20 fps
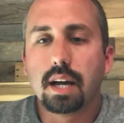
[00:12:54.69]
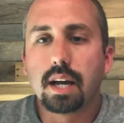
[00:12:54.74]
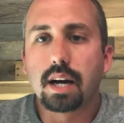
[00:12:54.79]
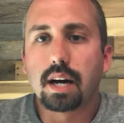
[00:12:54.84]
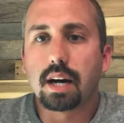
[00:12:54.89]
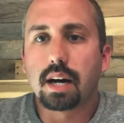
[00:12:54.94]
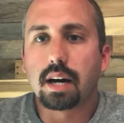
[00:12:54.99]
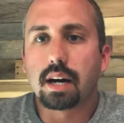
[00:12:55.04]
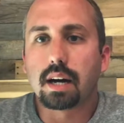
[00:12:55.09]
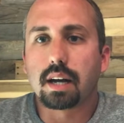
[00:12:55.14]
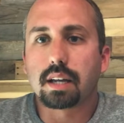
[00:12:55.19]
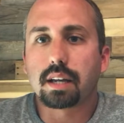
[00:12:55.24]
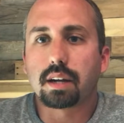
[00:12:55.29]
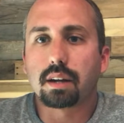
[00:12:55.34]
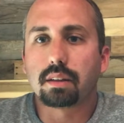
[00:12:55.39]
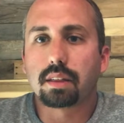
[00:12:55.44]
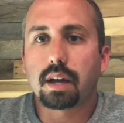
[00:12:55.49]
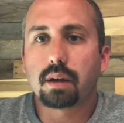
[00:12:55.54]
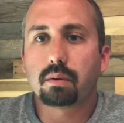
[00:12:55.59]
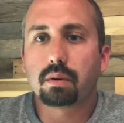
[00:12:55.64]

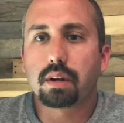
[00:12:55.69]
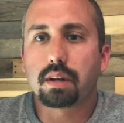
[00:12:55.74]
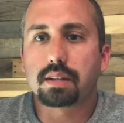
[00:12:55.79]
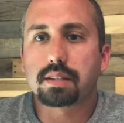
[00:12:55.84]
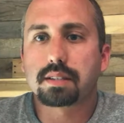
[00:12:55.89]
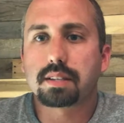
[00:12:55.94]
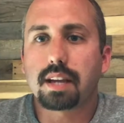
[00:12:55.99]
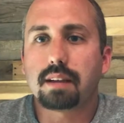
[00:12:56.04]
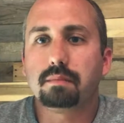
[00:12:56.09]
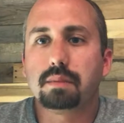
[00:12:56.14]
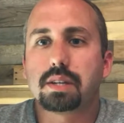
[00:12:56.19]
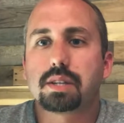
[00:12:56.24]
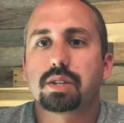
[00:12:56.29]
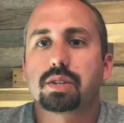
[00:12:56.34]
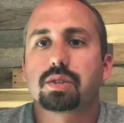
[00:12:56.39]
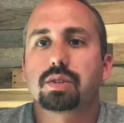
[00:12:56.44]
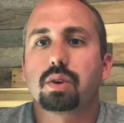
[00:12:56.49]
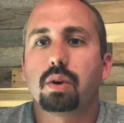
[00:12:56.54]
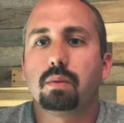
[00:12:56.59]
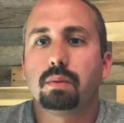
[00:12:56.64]
that would have saved me
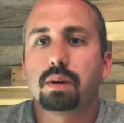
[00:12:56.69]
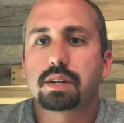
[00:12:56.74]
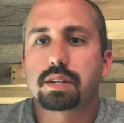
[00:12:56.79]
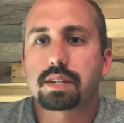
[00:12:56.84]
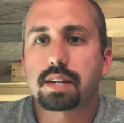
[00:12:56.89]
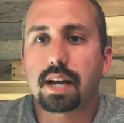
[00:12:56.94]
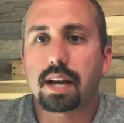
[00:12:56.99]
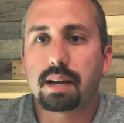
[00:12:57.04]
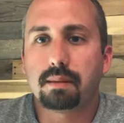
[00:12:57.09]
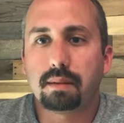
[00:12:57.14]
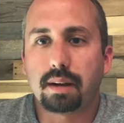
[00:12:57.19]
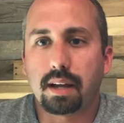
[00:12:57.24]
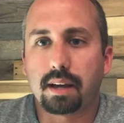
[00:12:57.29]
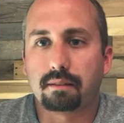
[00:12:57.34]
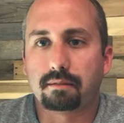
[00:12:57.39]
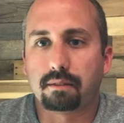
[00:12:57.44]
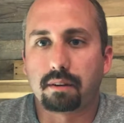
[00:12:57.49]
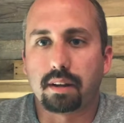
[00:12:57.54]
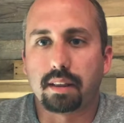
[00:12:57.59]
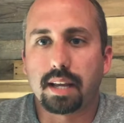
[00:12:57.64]
so much time and effort.